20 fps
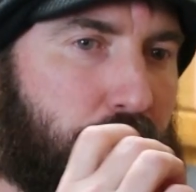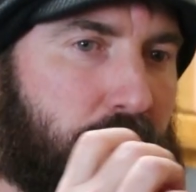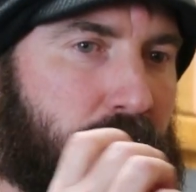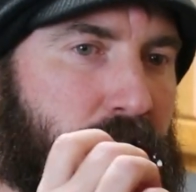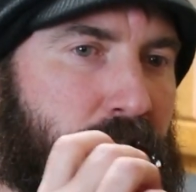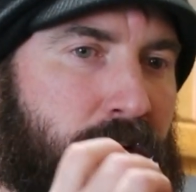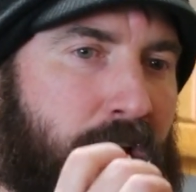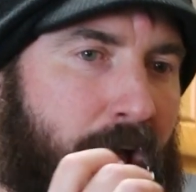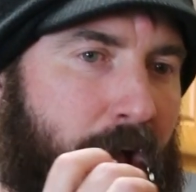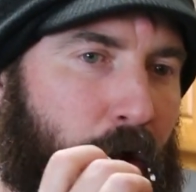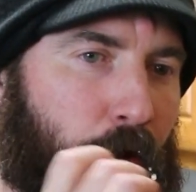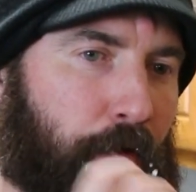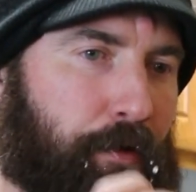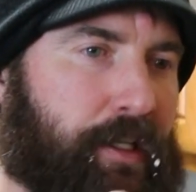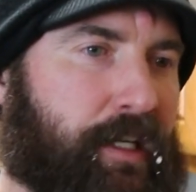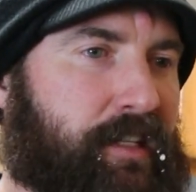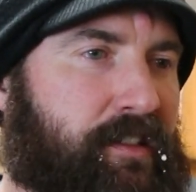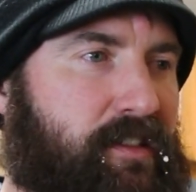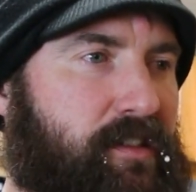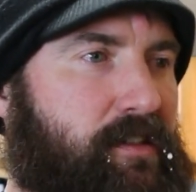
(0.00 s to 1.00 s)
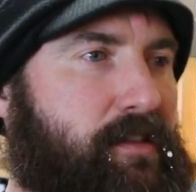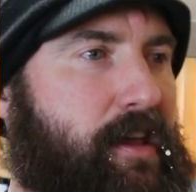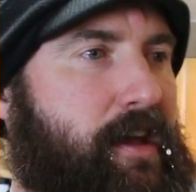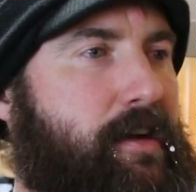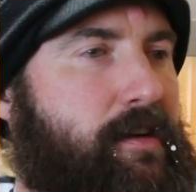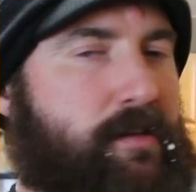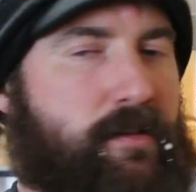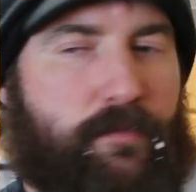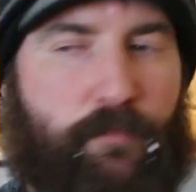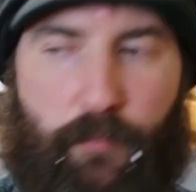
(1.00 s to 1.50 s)
you can tell that it's
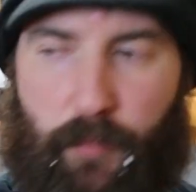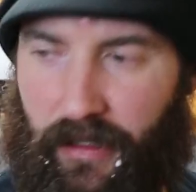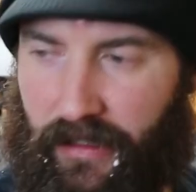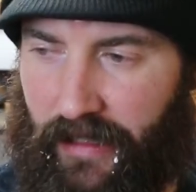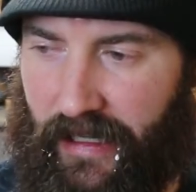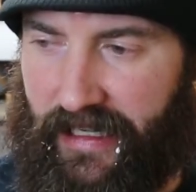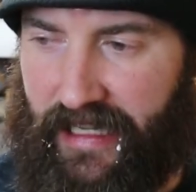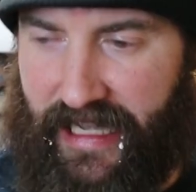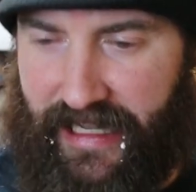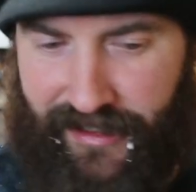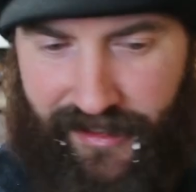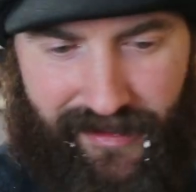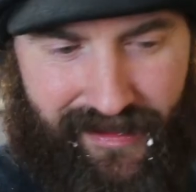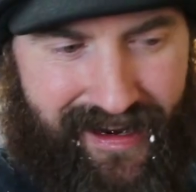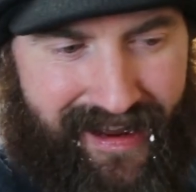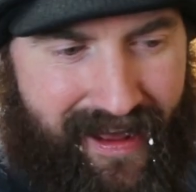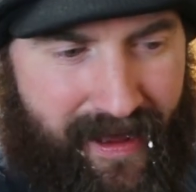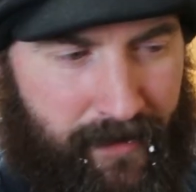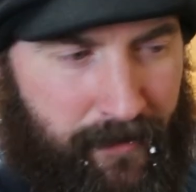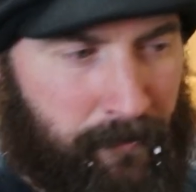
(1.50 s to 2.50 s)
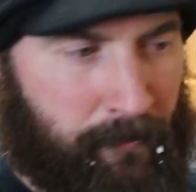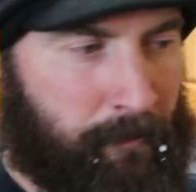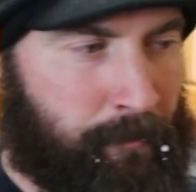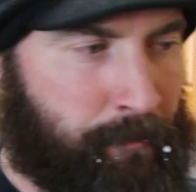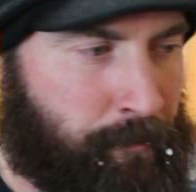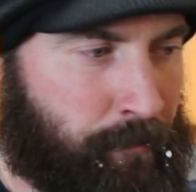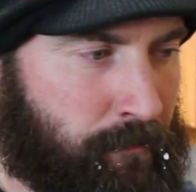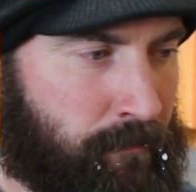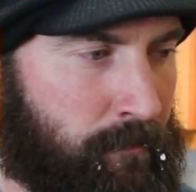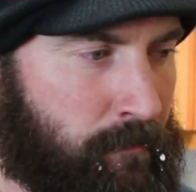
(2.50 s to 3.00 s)
there, but, like, it's not
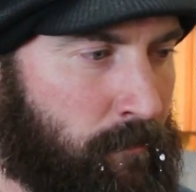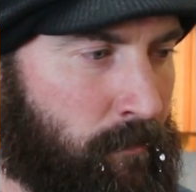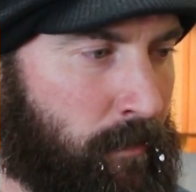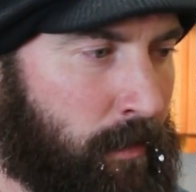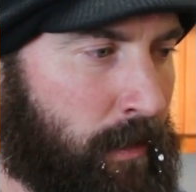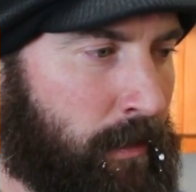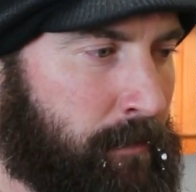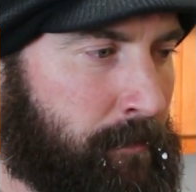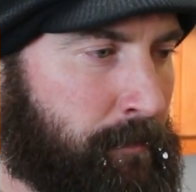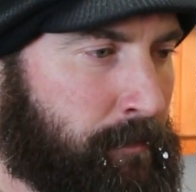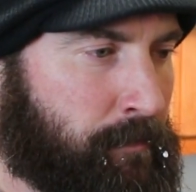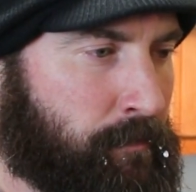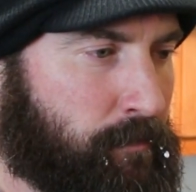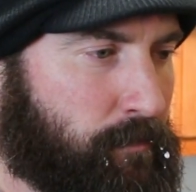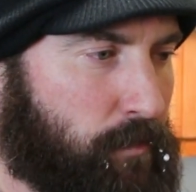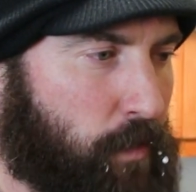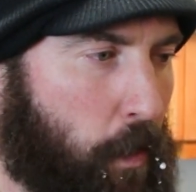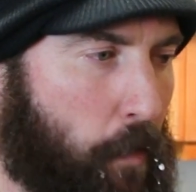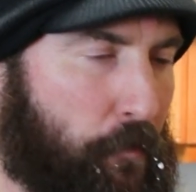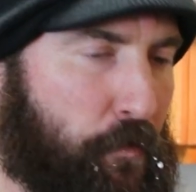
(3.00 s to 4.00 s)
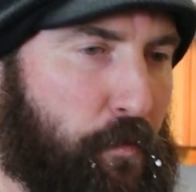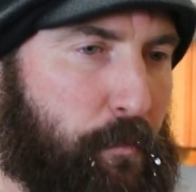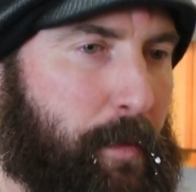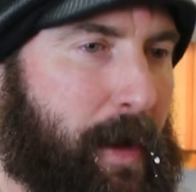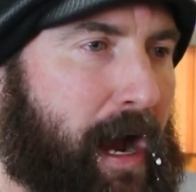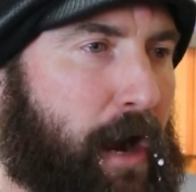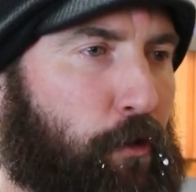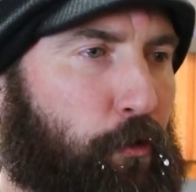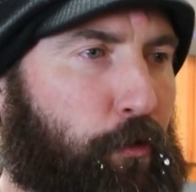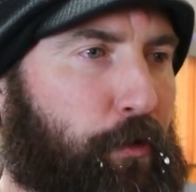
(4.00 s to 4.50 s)

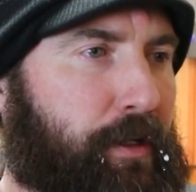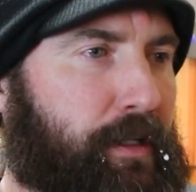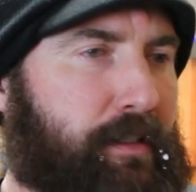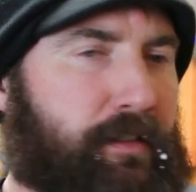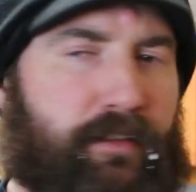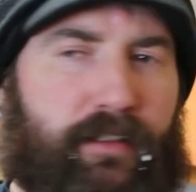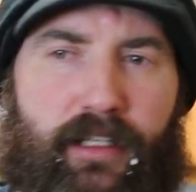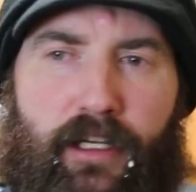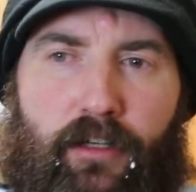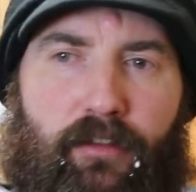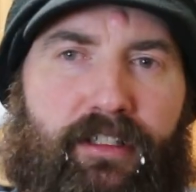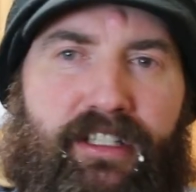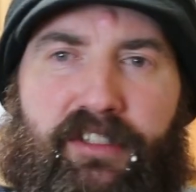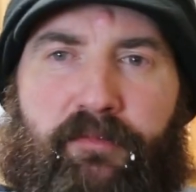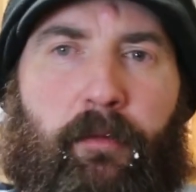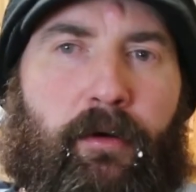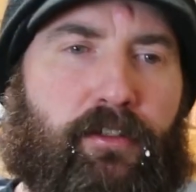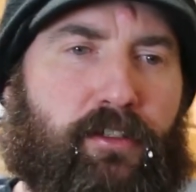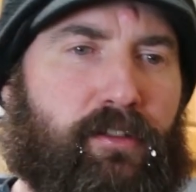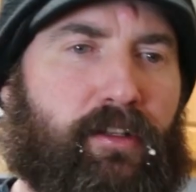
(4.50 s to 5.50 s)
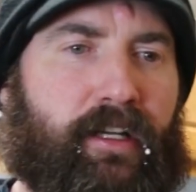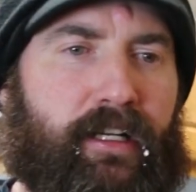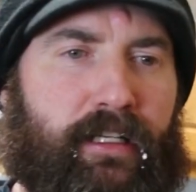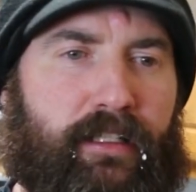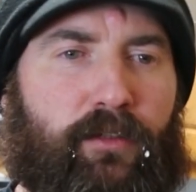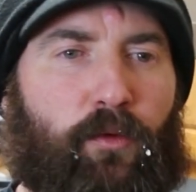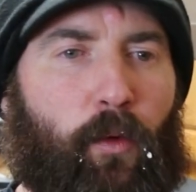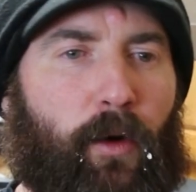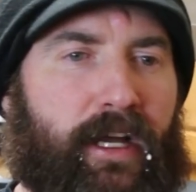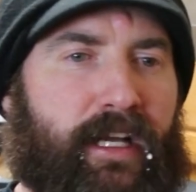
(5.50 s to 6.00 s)
overpowering nearly as much as, like,
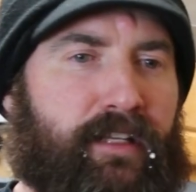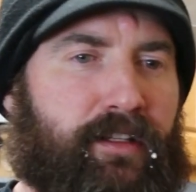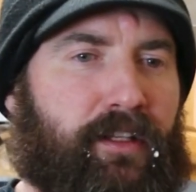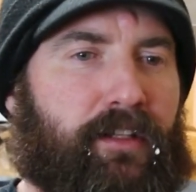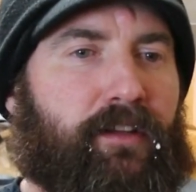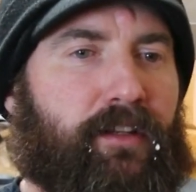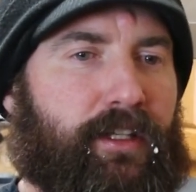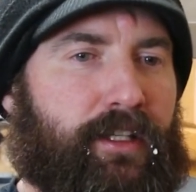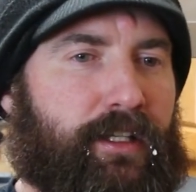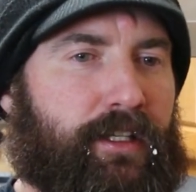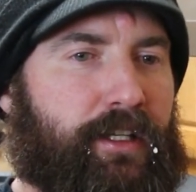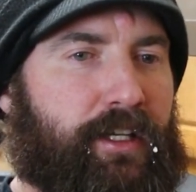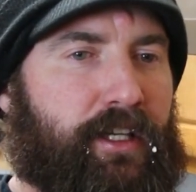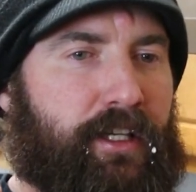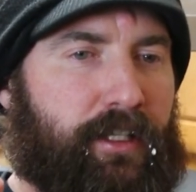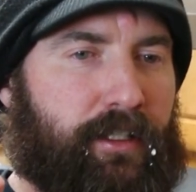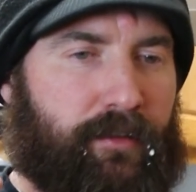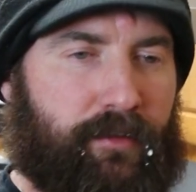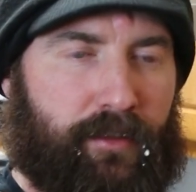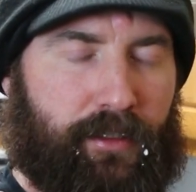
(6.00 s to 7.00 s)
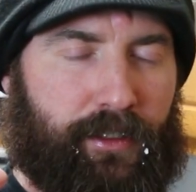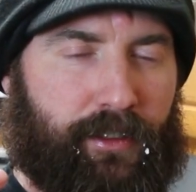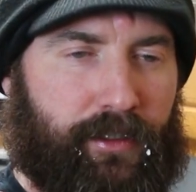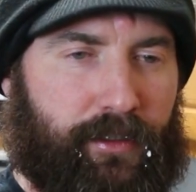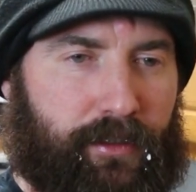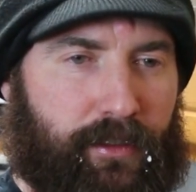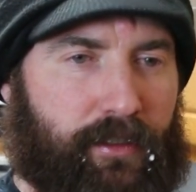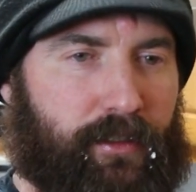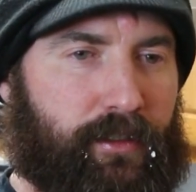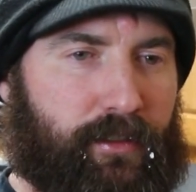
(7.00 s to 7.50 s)
in the way that the
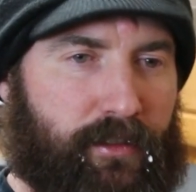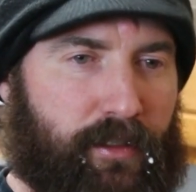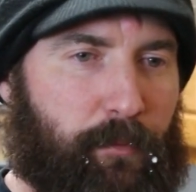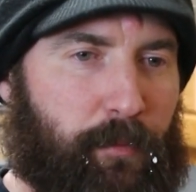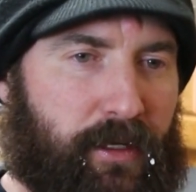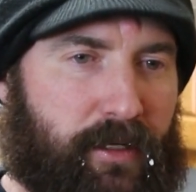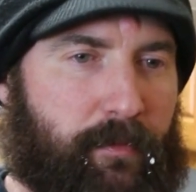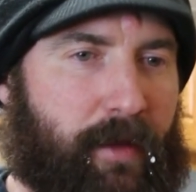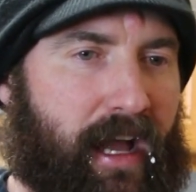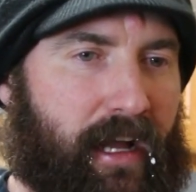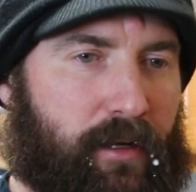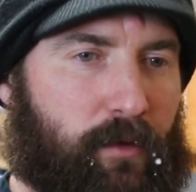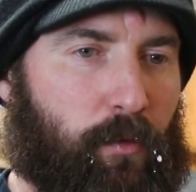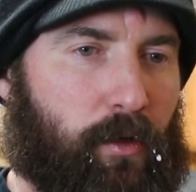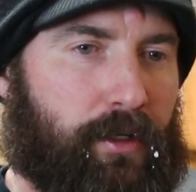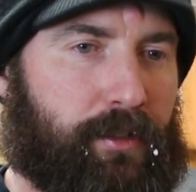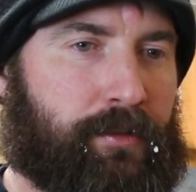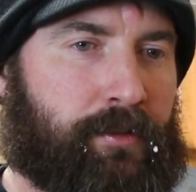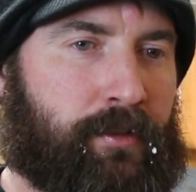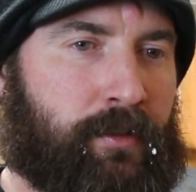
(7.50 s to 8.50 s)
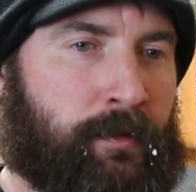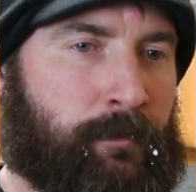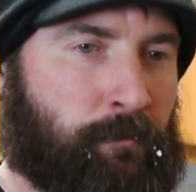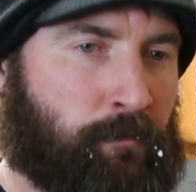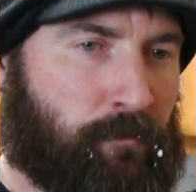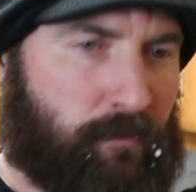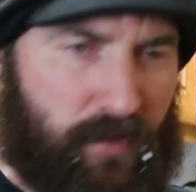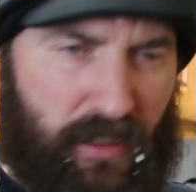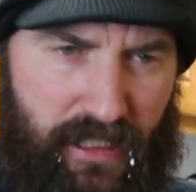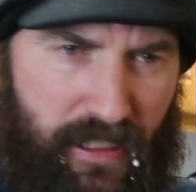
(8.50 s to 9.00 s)
the the, the Big Mac was.
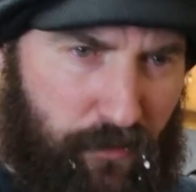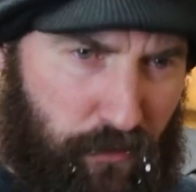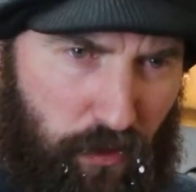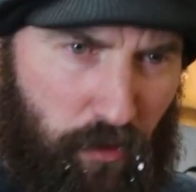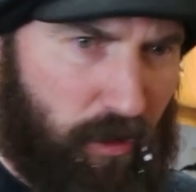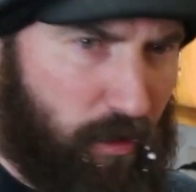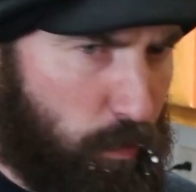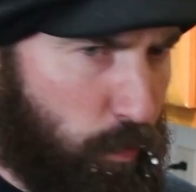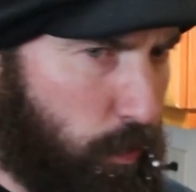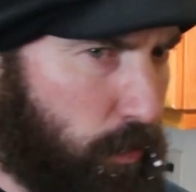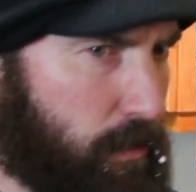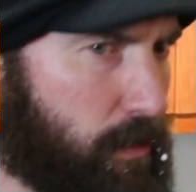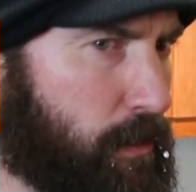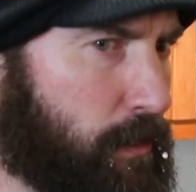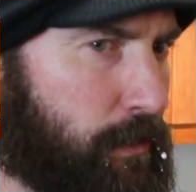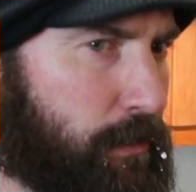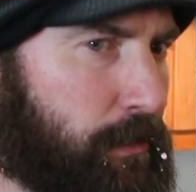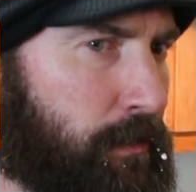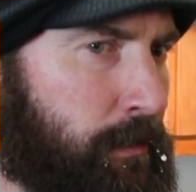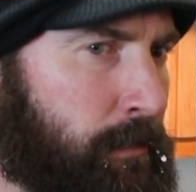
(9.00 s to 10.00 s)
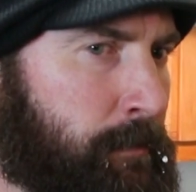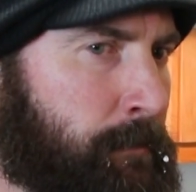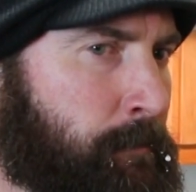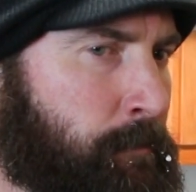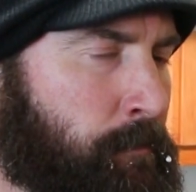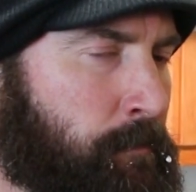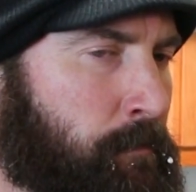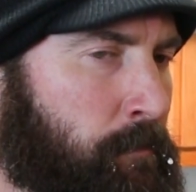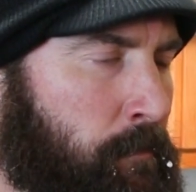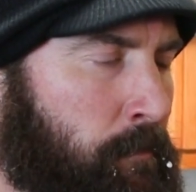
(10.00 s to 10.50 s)
Like, even though it worked,
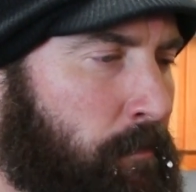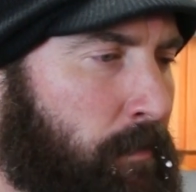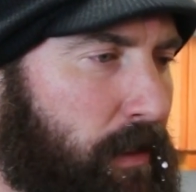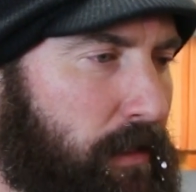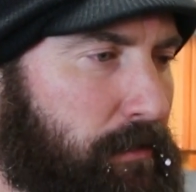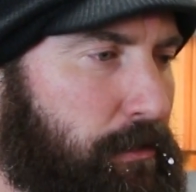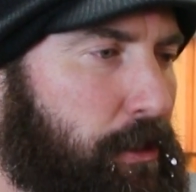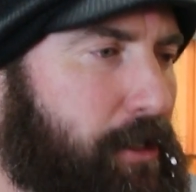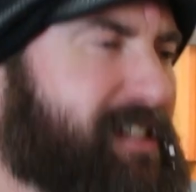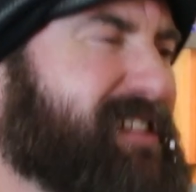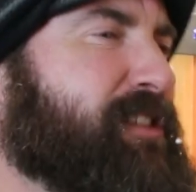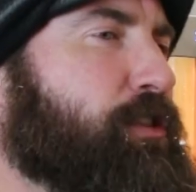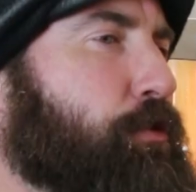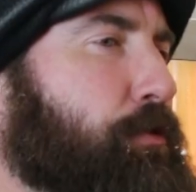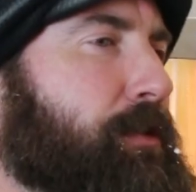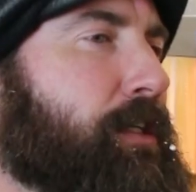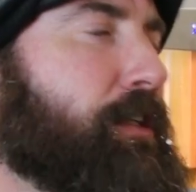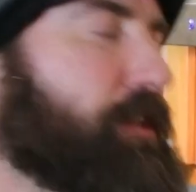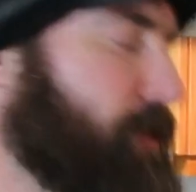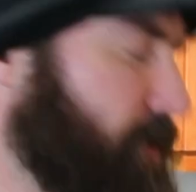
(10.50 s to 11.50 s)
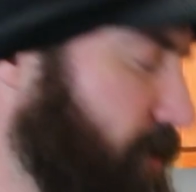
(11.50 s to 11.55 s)
you could still tell